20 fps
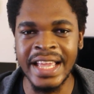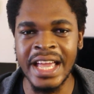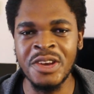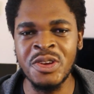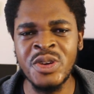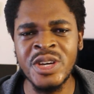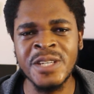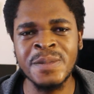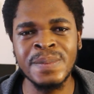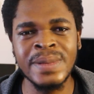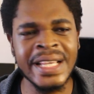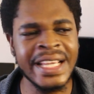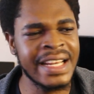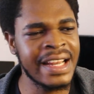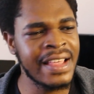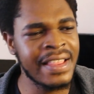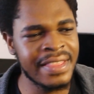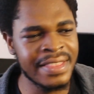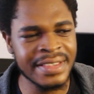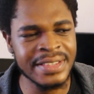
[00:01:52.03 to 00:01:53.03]
can you
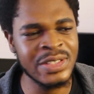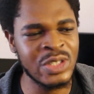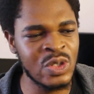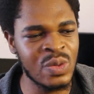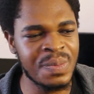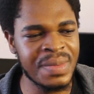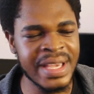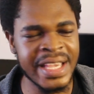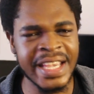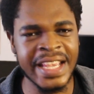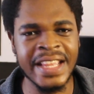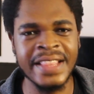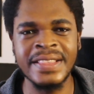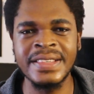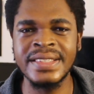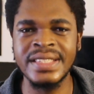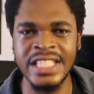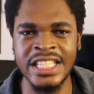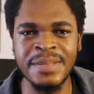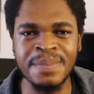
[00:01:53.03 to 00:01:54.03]
explain this to me in
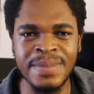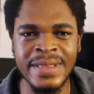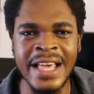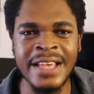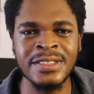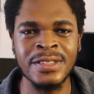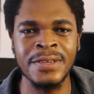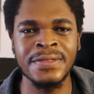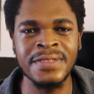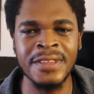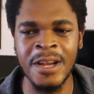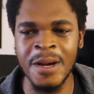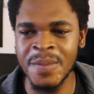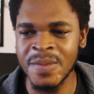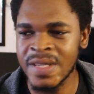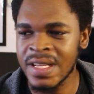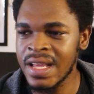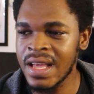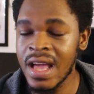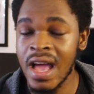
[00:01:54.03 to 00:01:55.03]
the simplest of
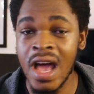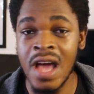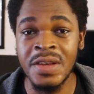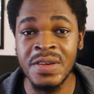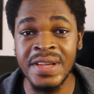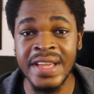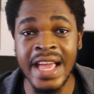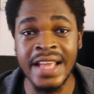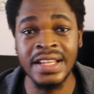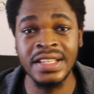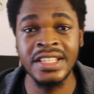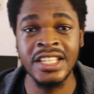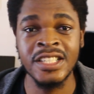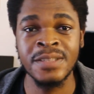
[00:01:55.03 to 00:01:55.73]
terms? And you get an